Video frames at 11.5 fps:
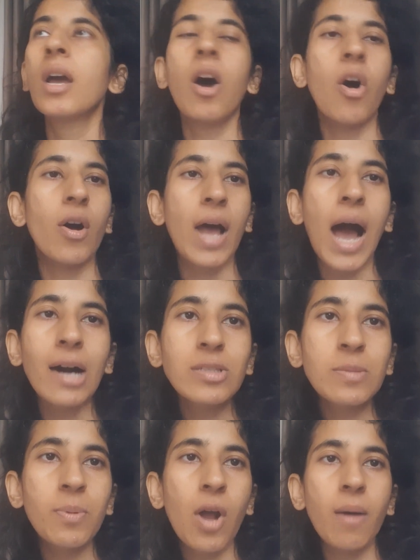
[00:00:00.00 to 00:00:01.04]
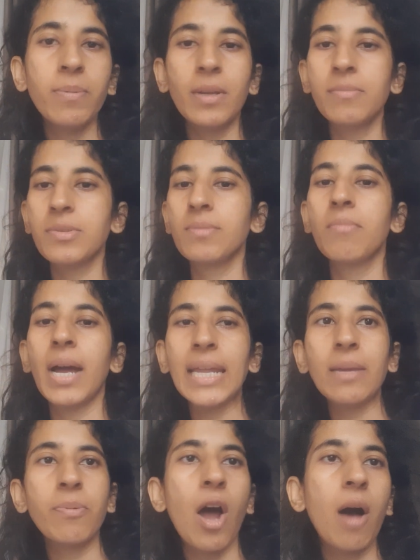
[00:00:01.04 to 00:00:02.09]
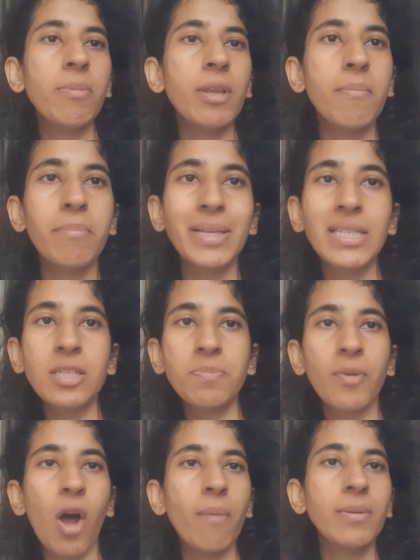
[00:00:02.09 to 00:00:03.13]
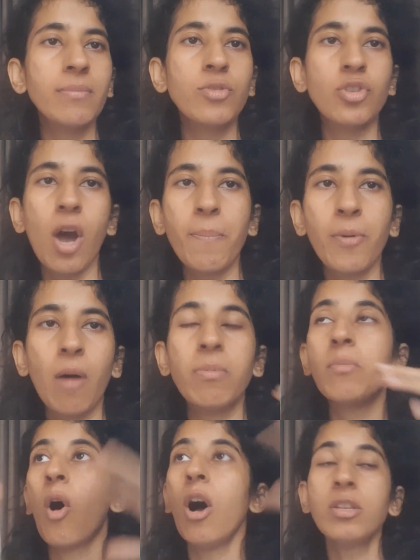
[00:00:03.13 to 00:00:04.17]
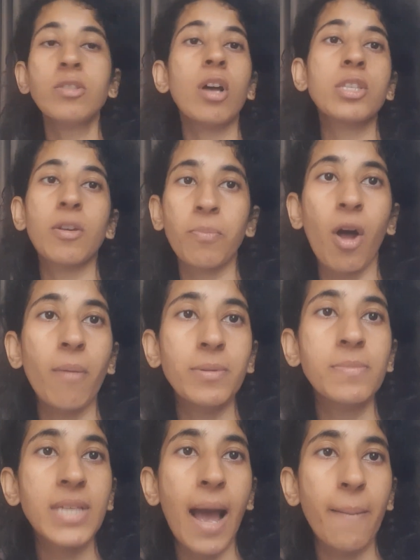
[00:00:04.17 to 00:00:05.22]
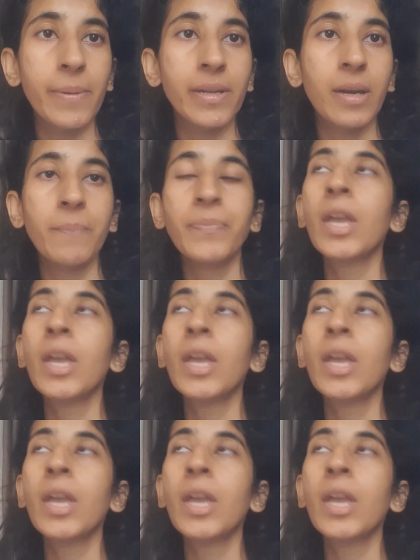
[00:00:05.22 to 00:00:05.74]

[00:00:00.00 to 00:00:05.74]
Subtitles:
or house problems, money problem, business problem, job problem, all sorts of problems happen.